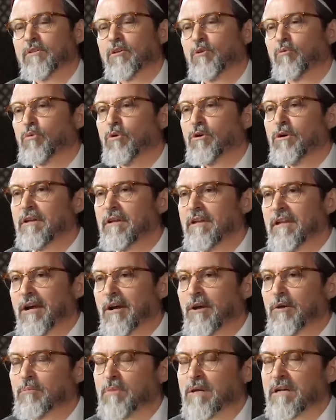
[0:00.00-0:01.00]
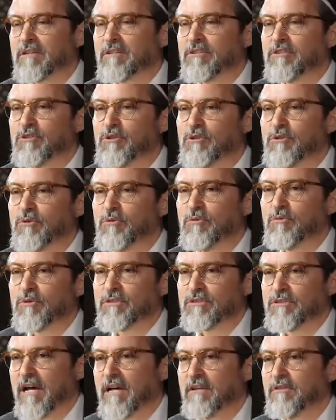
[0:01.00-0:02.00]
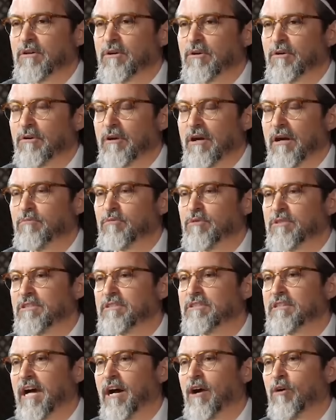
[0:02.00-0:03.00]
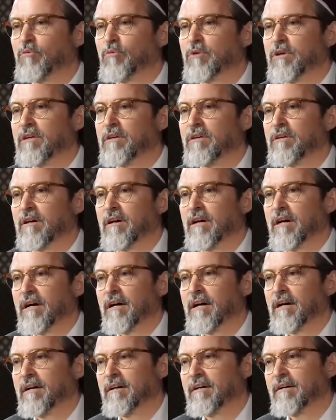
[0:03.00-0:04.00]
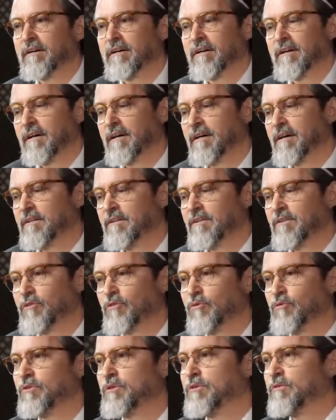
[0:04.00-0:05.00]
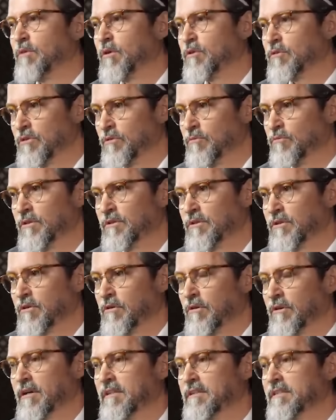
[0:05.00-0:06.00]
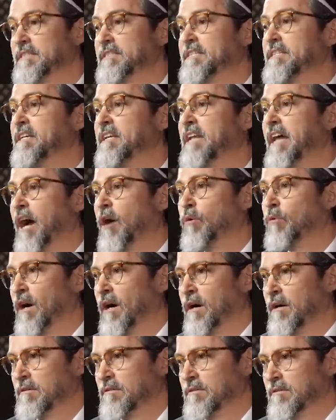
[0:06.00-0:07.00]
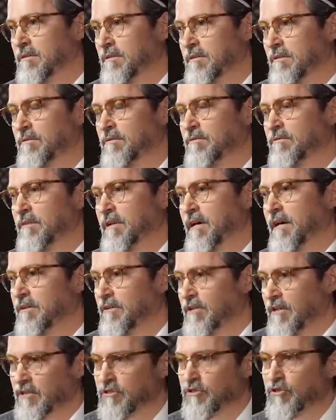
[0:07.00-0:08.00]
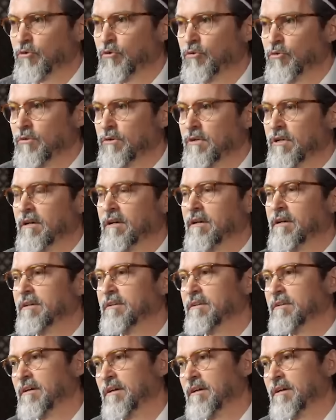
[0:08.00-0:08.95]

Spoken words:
the word in Arabic to recite the Quran, which is how we do devotion with the Quran, is tilawa, like yatruna